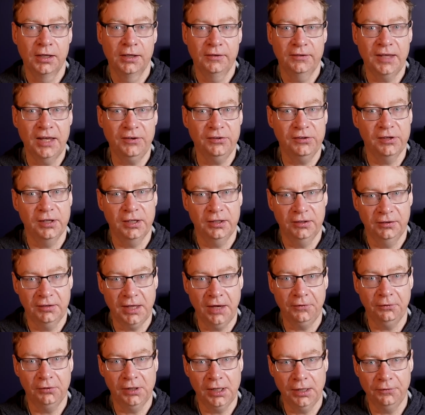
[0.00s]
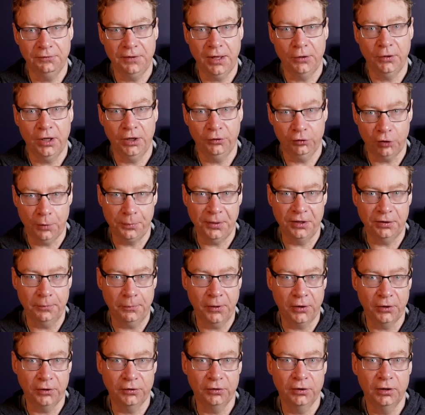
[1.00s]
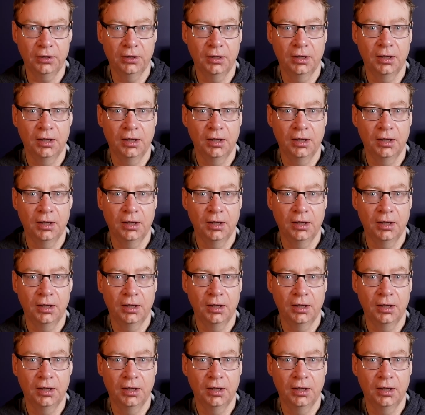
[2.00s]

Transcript: Tesla definitely felt a drop in demand.